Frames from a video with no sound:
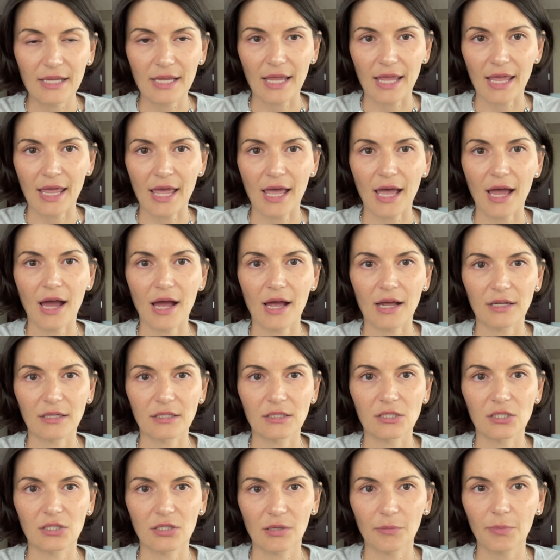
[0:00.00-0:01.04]

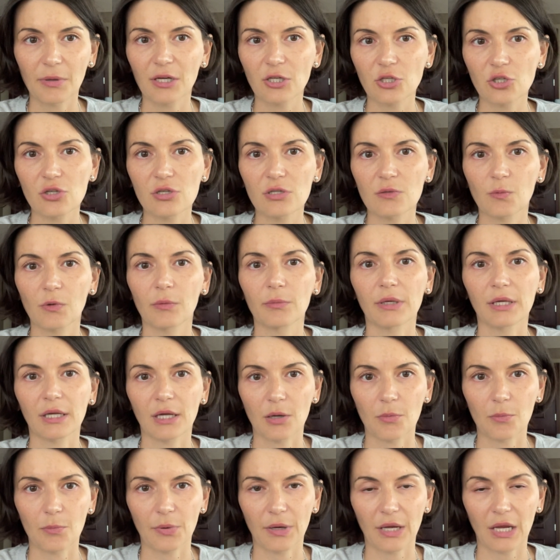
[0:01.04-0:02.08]
and the pictures will be
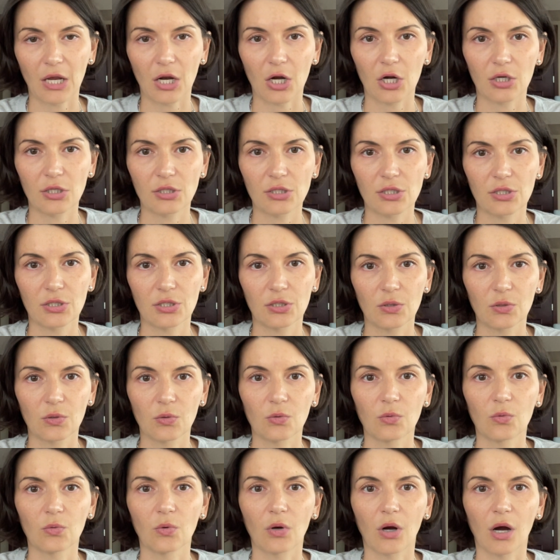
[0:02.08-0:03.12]
compared
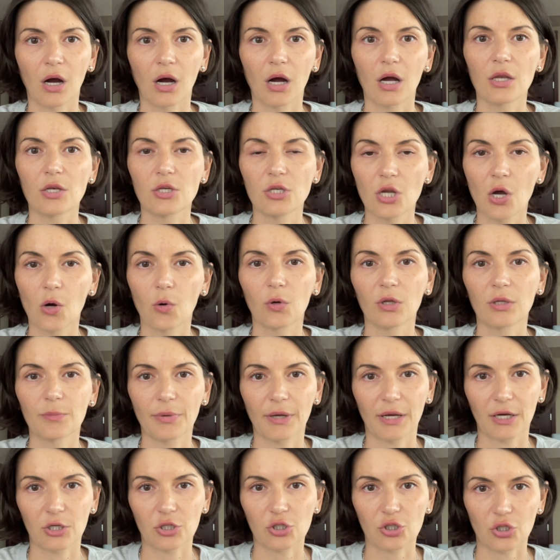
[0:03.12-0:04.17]
to known
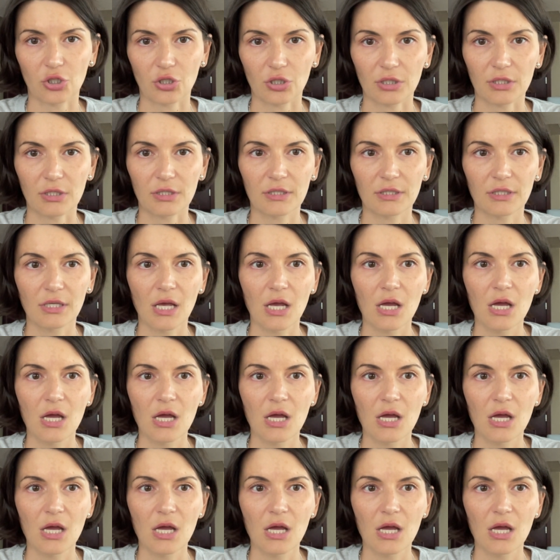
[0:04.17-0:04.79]
pictures